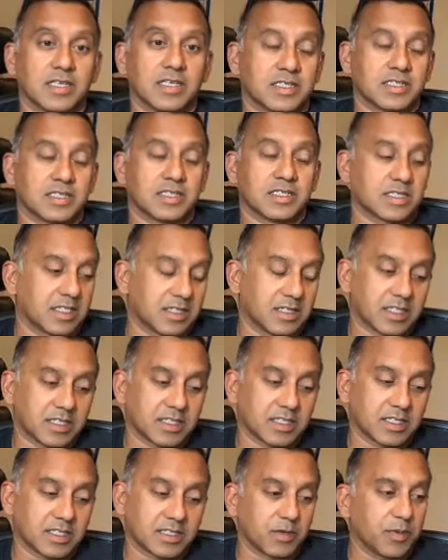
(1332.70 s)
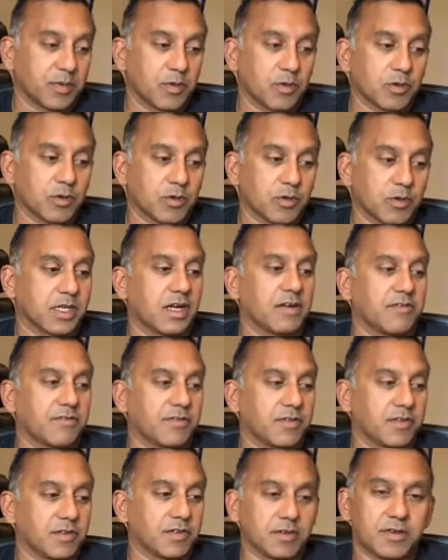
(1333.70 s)
is there's got to be more to
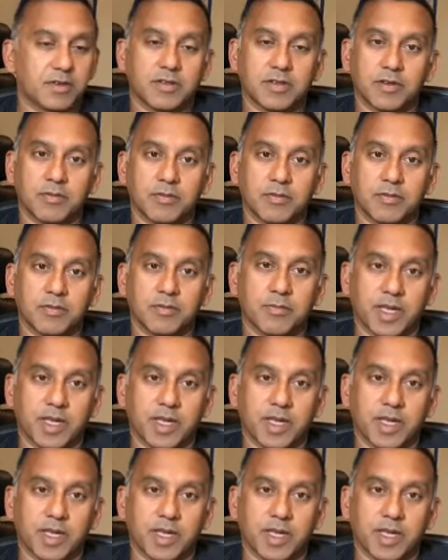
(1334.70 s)
life than